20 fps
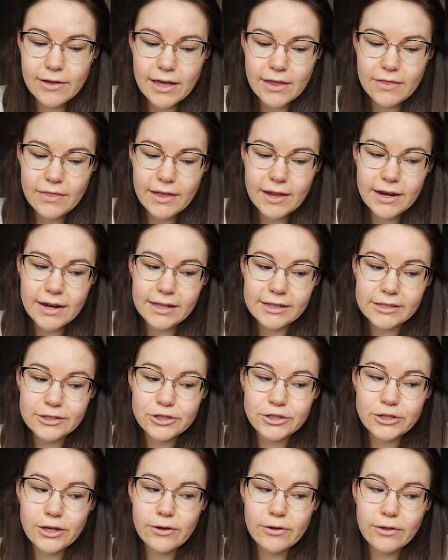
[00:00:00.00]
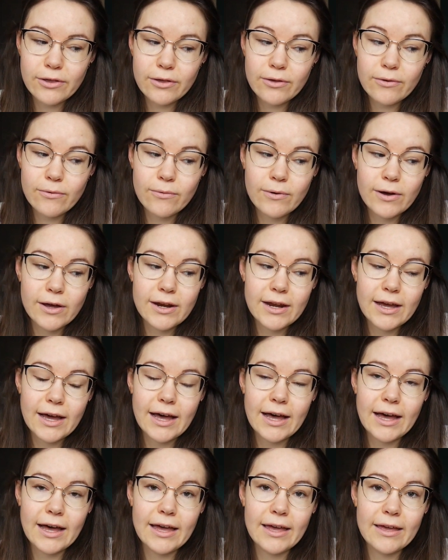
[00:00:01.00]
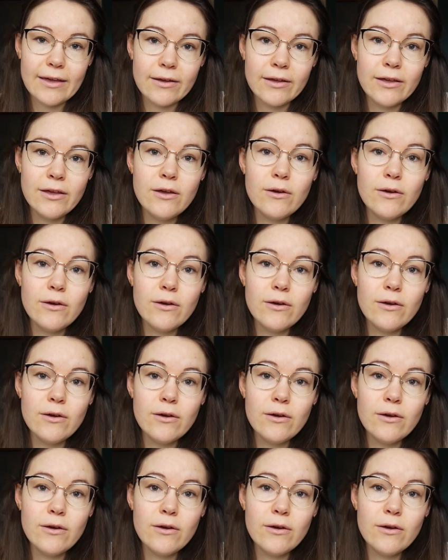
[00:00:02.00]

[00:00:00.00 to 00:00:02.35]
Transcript: and then I'll show you what I